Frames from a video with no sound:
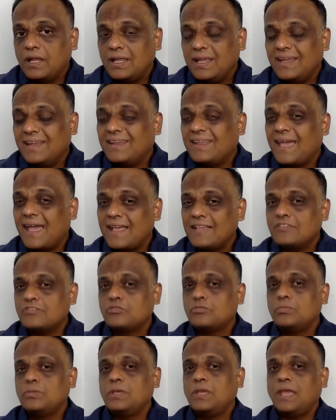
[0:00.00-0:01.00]
It has to
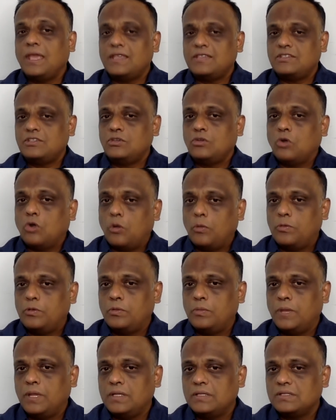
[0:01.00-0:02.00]
be SEO optimized.